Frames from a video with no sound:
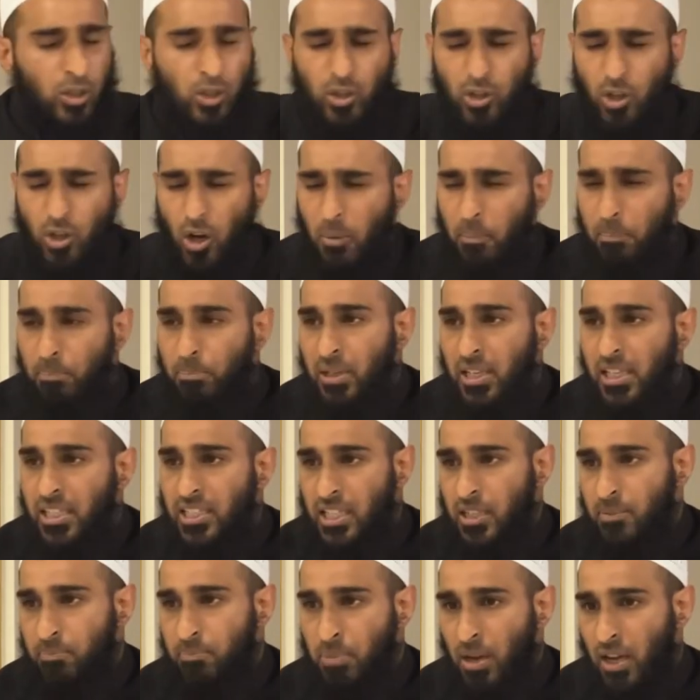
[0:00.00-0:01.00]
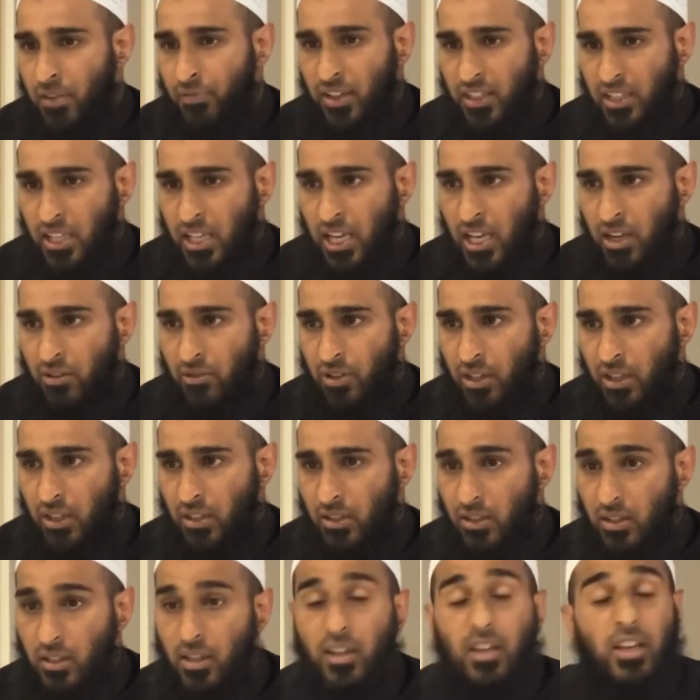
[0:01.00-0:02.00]
complete and perfect hearing.
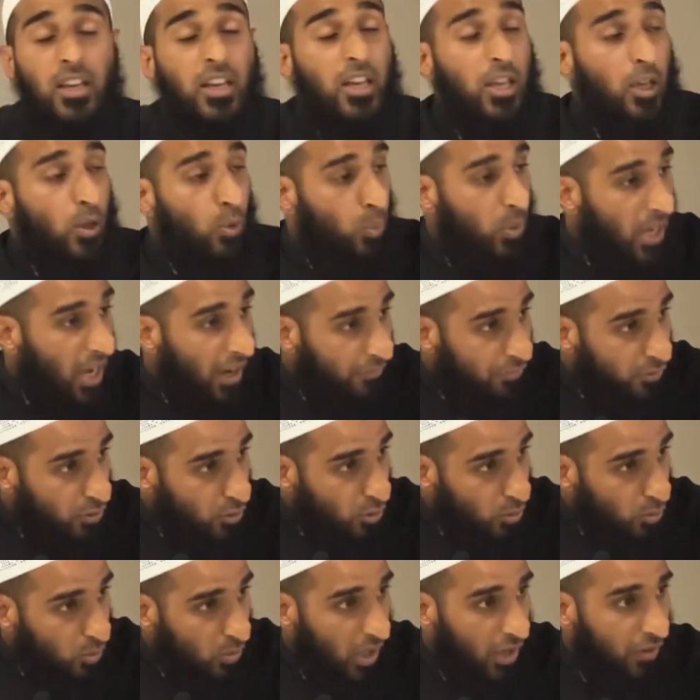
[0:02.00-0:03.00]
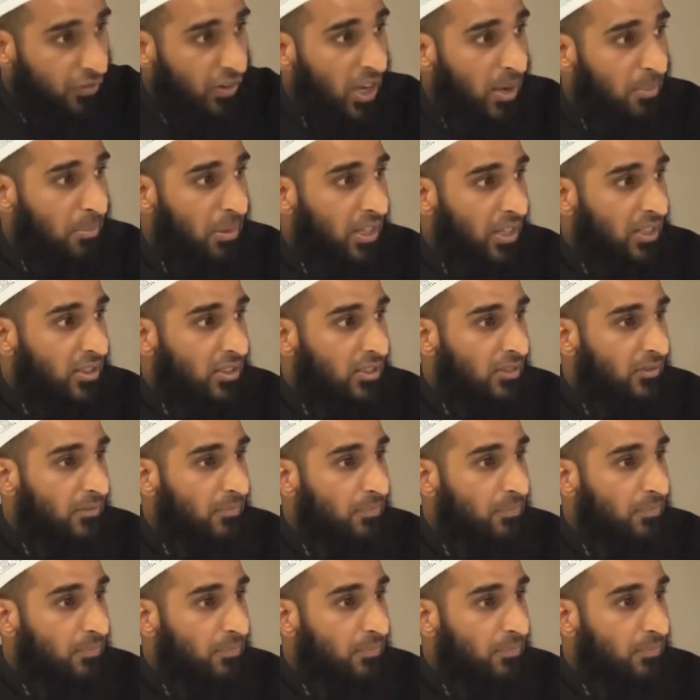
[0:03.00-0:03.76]
We have to affirm it.